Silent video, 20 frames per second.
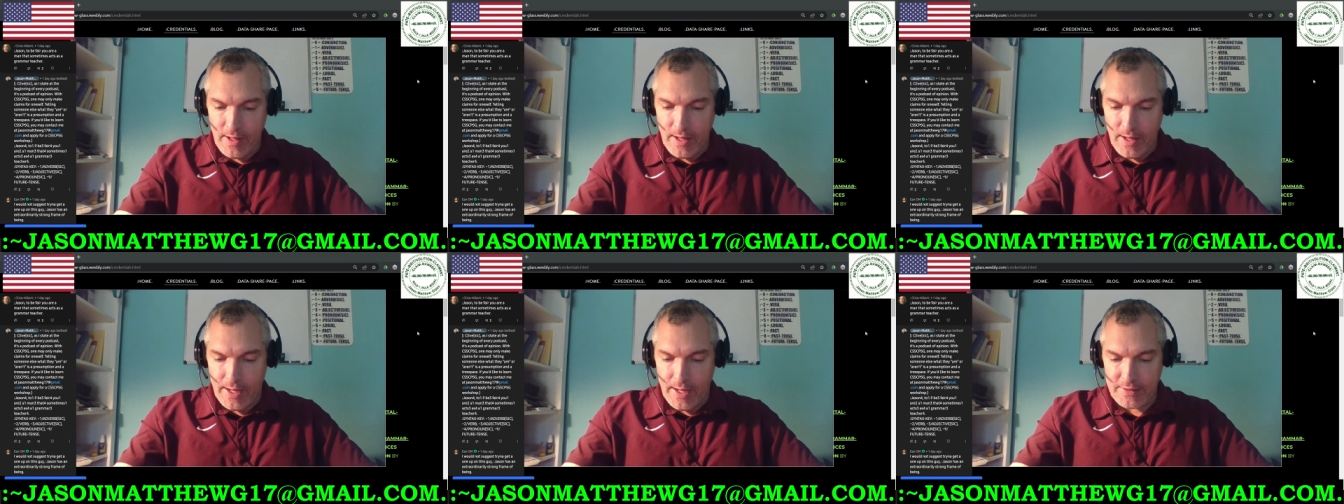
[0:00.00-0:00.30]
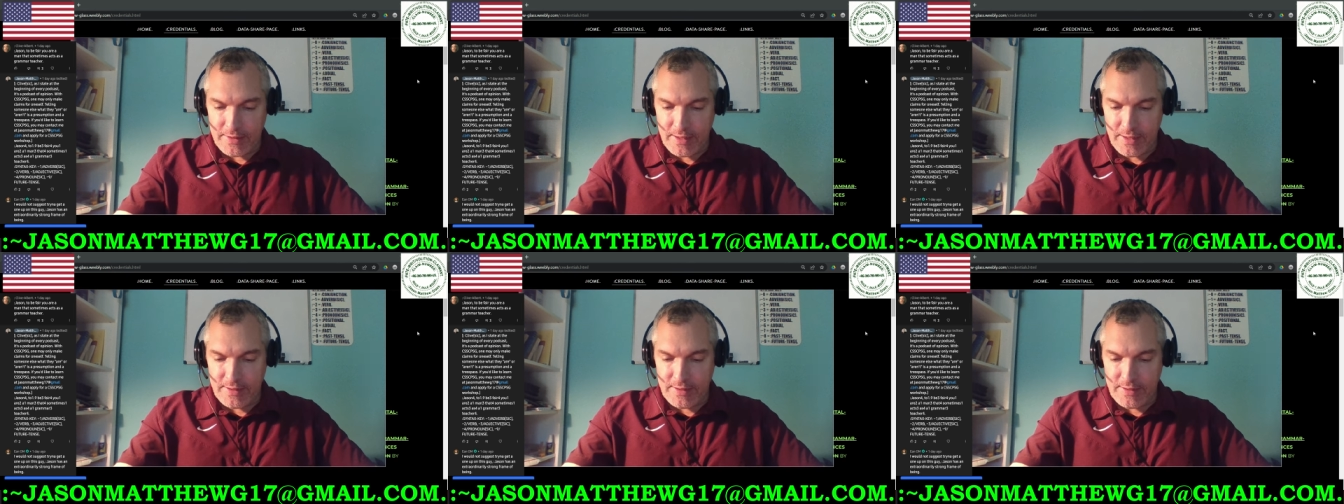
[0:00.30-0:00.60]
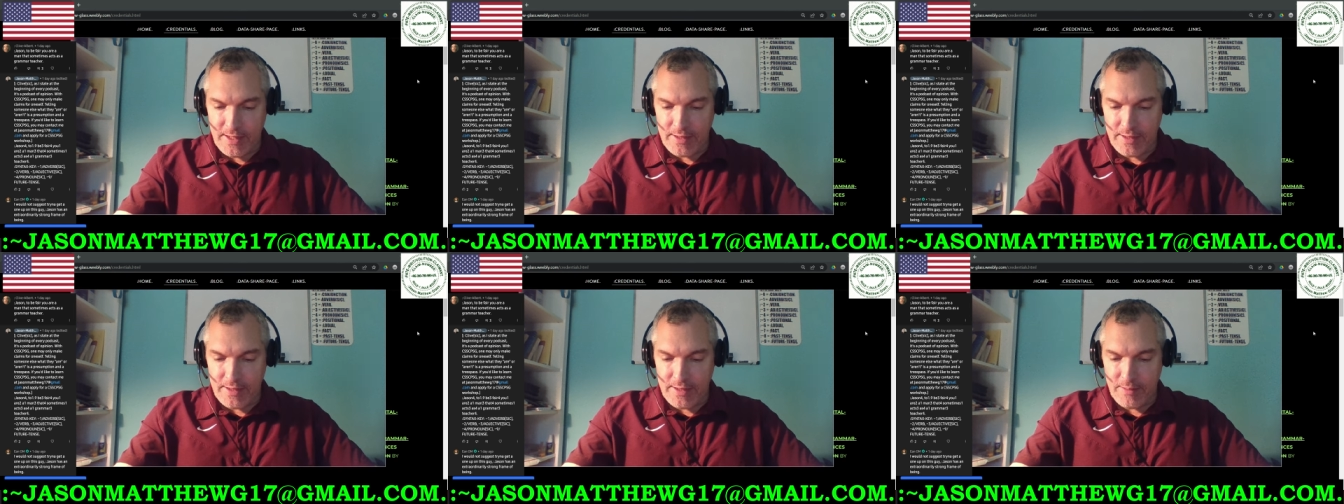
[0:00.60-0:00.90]
As I
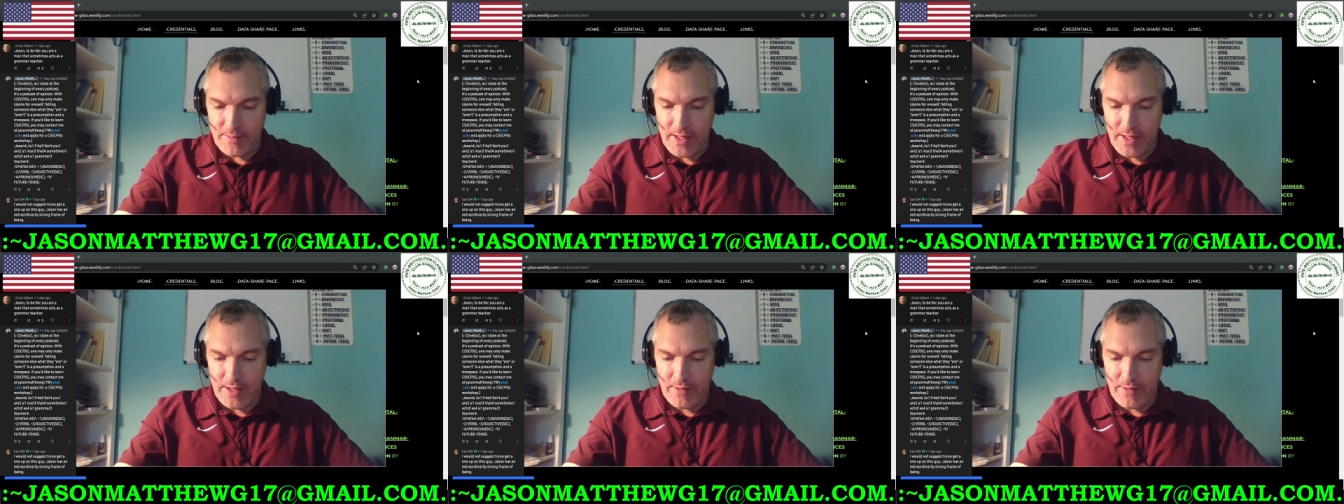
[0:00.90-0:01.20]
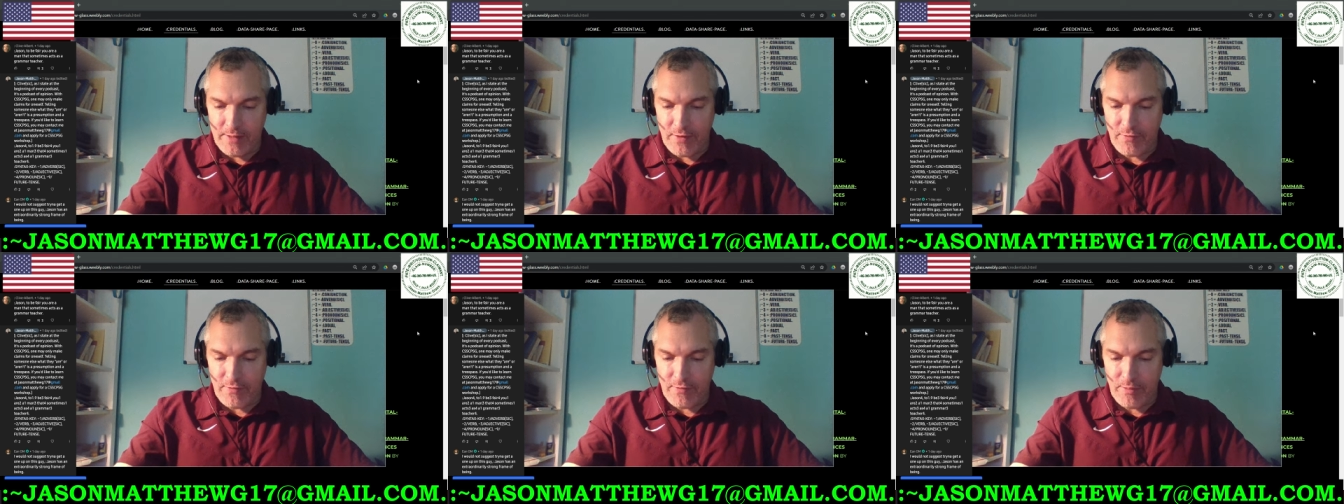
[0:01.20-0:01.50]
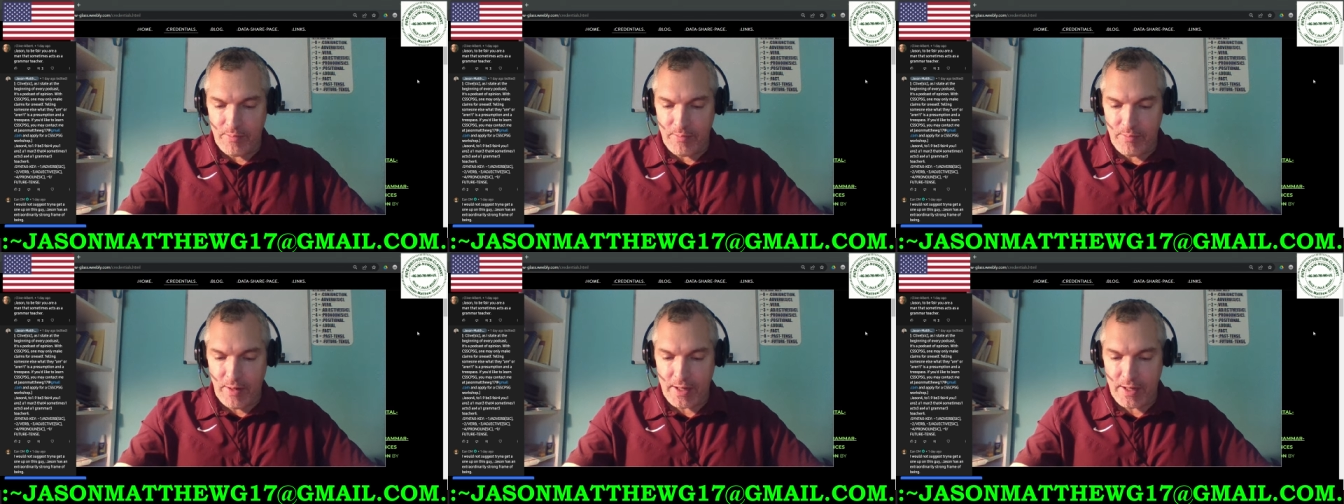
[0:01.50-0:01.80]
state in the beginning of every
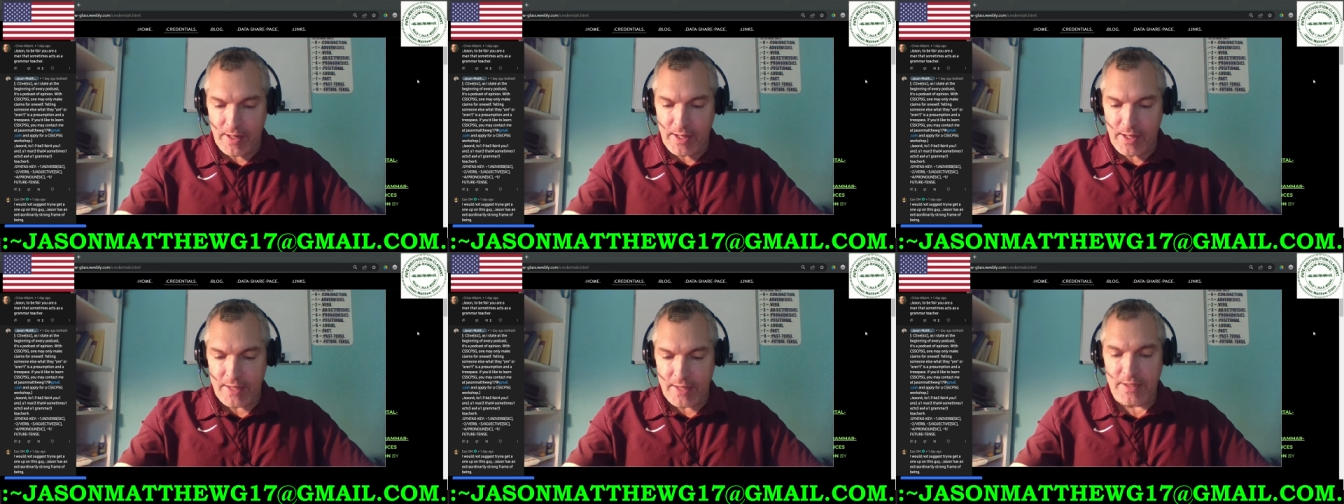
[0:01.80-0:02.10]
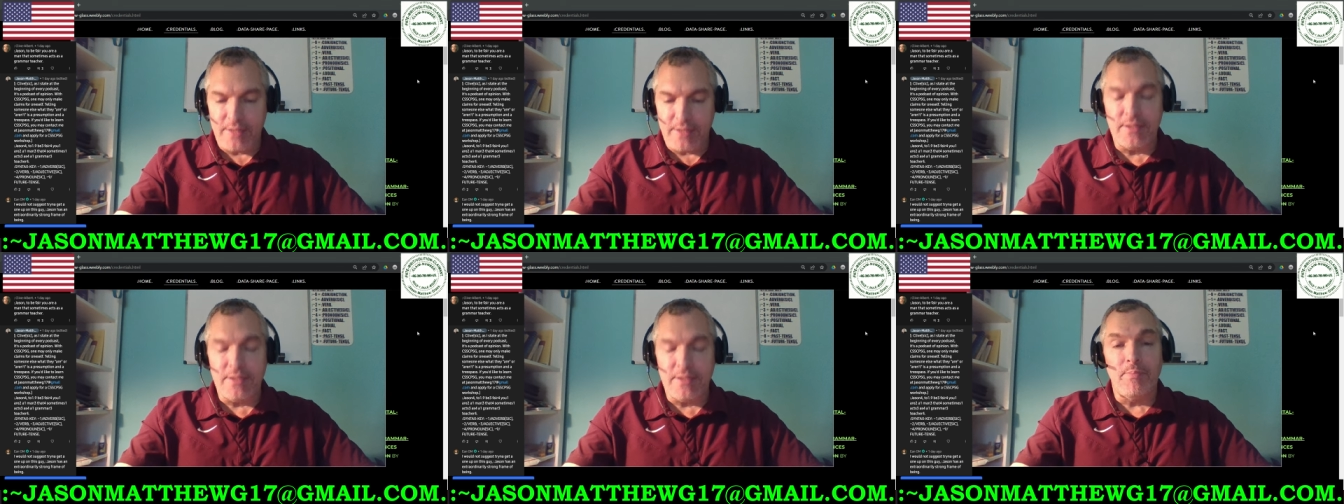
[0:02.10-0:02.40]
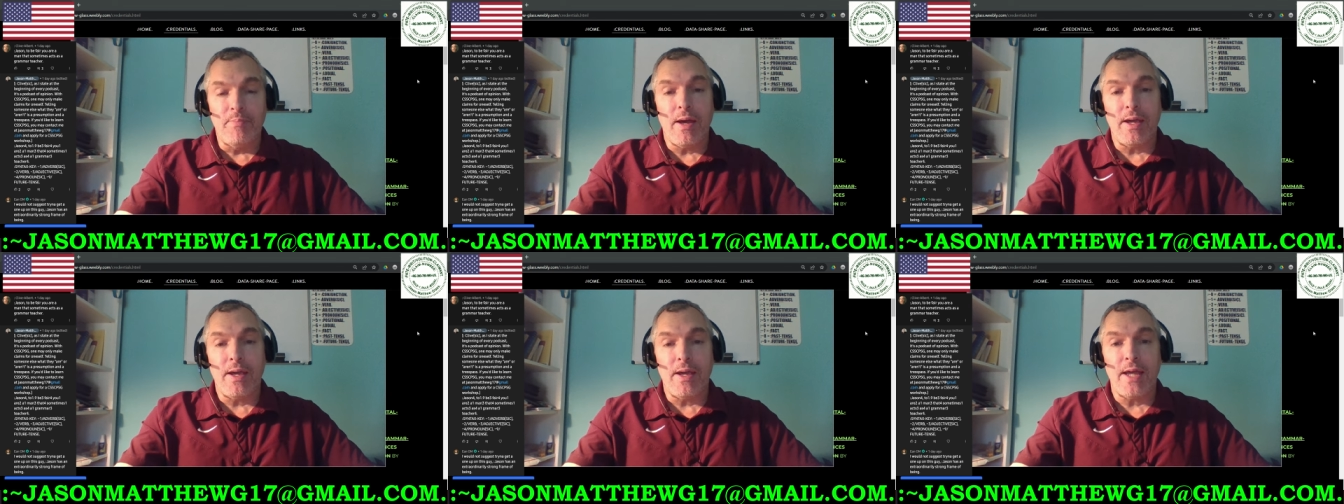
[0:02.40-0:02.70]
podcast, it's a
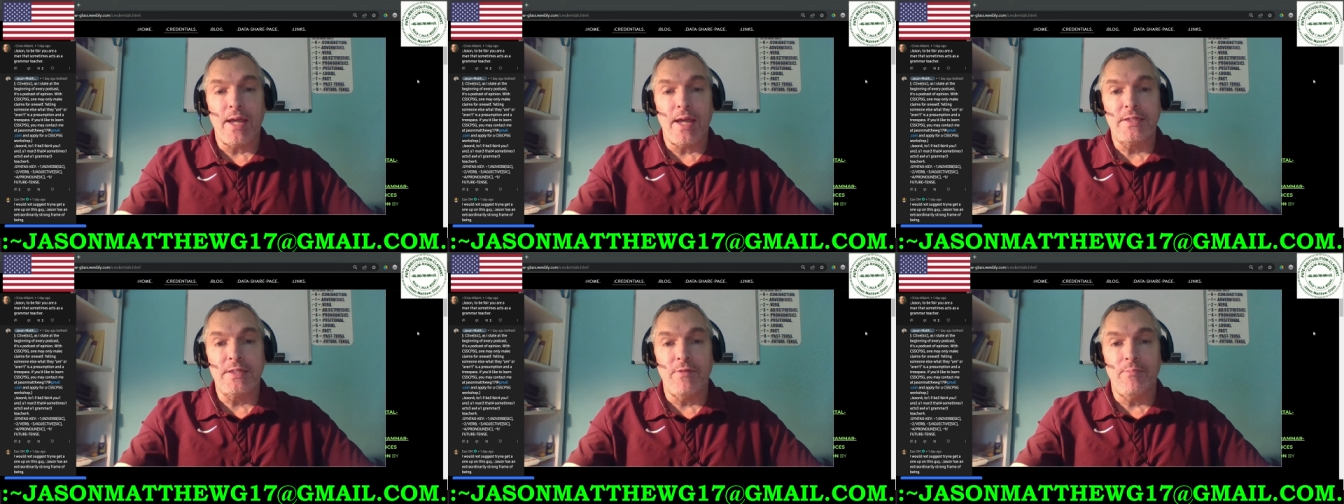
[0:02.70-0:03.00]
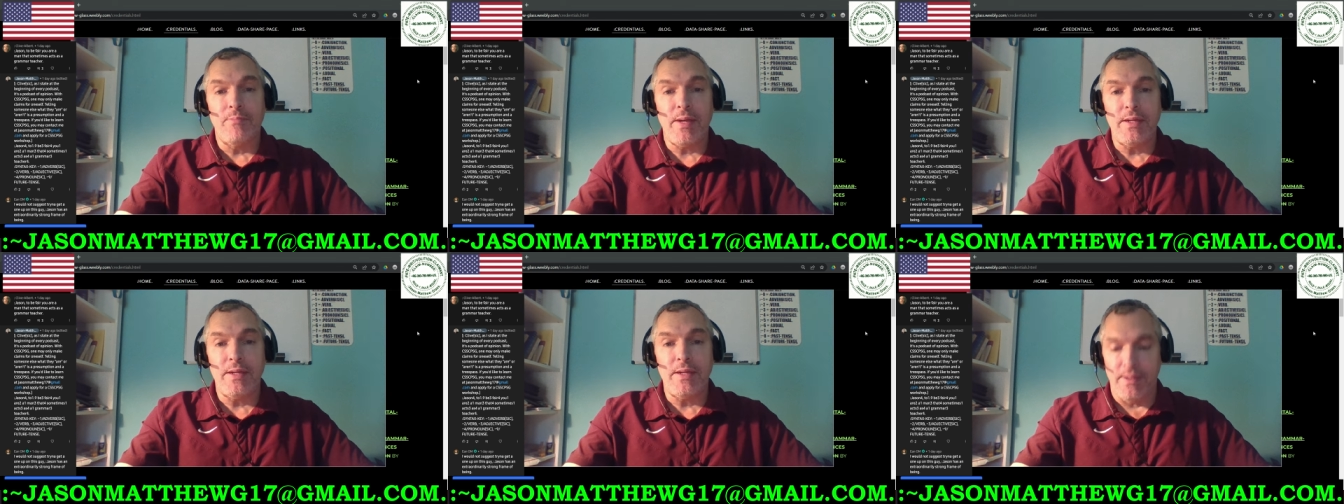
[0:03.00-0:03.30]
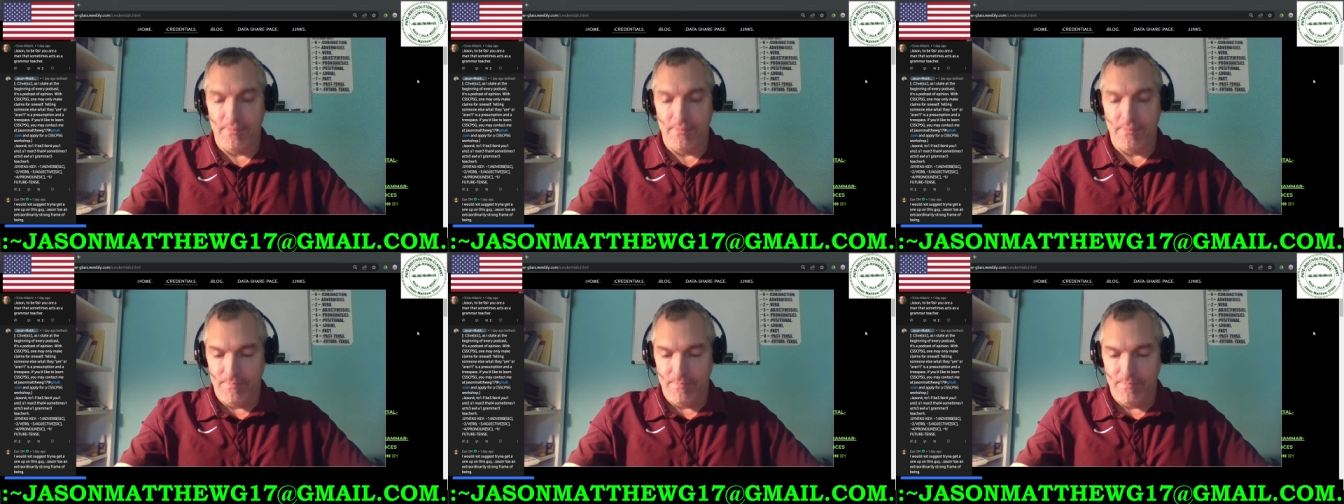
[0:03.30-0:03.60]
podcast of opinion.